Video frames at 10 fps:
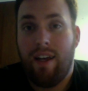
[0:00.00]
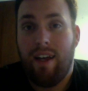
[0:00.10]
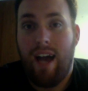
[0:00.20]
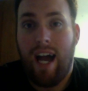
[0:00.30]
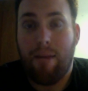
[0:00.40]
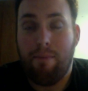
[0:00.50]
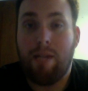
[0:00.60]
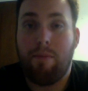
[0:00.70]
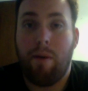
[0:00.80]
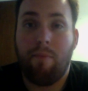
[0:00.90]
at a
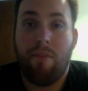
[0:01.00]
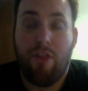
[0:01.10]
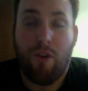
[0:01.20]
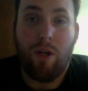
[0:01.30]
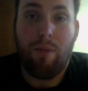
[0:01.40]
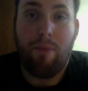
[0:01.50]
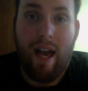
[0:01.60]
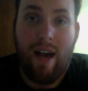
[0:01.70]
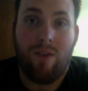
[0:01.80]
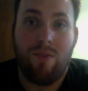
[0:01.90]
minimum 30
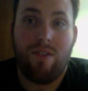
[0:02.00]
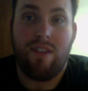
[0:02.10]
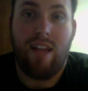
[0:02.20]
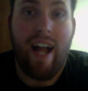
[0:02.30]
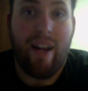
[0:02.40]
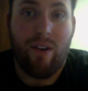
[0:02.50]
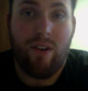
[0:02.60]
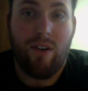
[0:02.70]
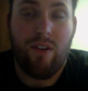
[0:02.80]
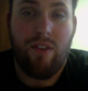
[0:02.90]
pounds
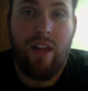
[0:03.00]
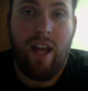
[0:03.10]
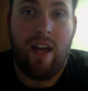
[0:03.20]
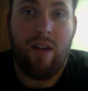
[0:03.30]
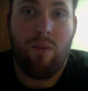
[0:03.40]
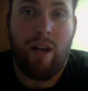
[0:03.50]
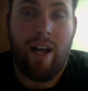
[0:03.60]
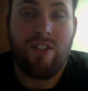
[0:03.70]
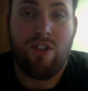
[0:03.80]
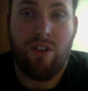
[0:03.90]
lighter than when
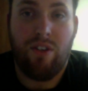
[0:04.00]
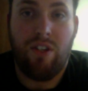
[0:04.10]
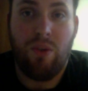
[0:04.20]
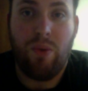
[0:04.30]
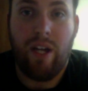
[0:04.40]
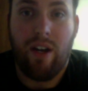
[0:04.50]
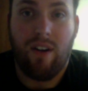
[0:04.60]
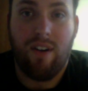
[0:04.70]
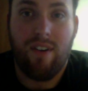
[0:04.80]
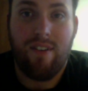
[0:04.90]
I started the new year.